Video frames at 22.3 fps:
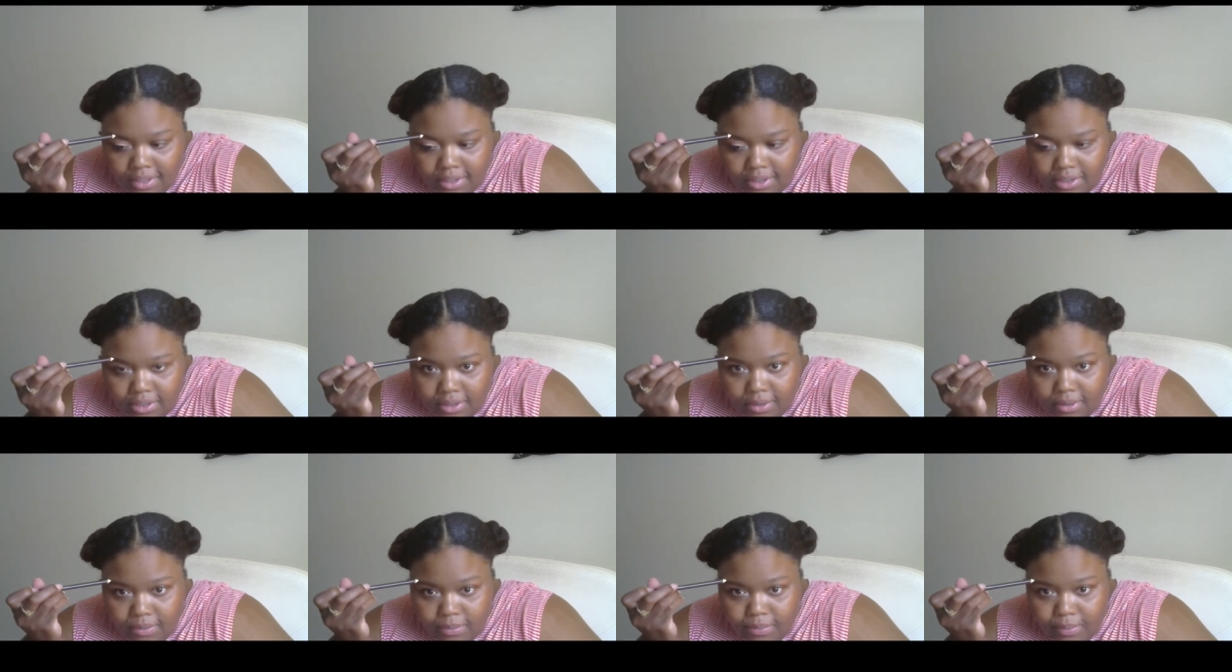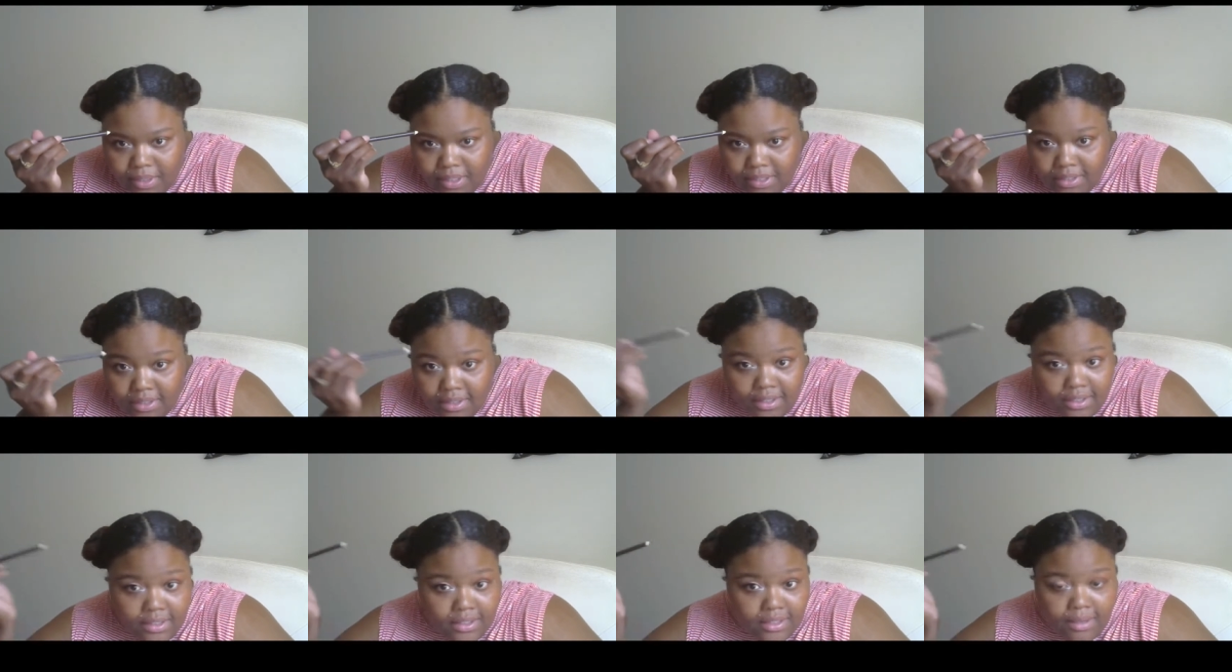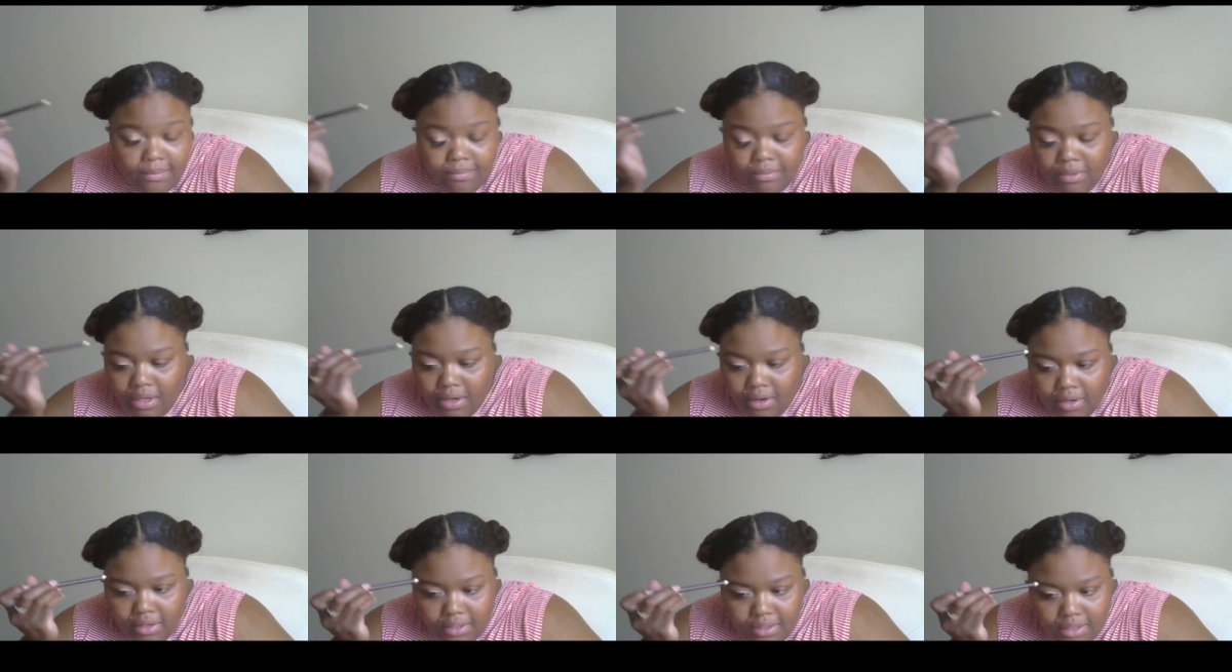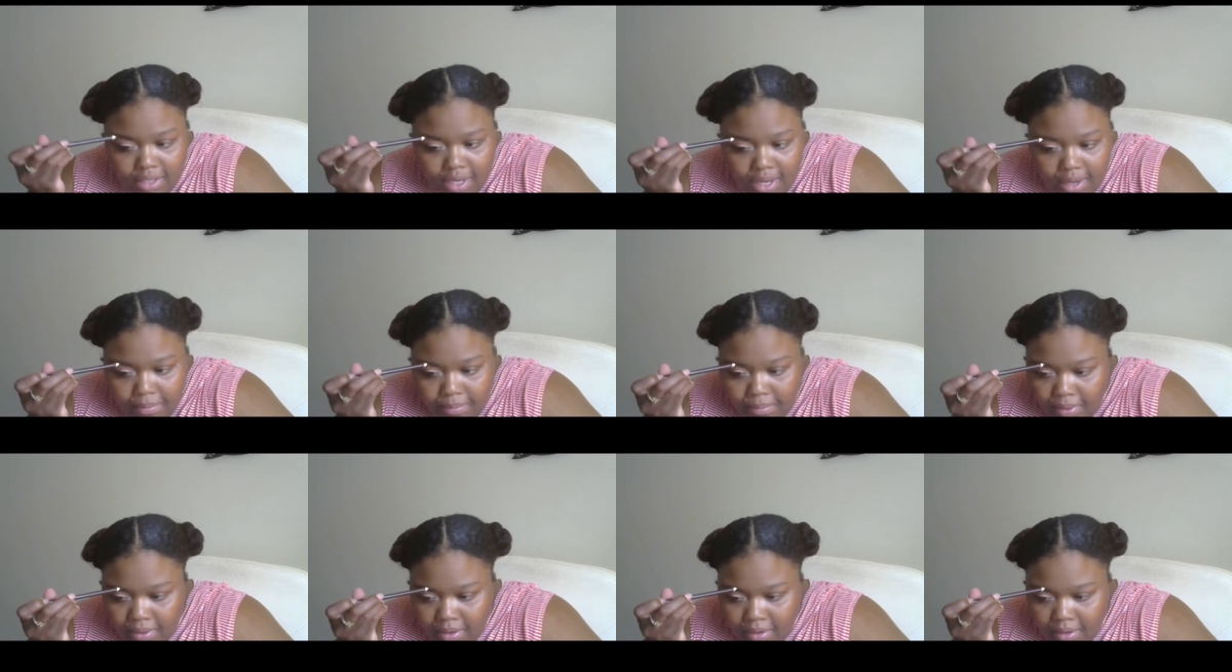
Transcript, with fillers: So it's basically the same thing on top.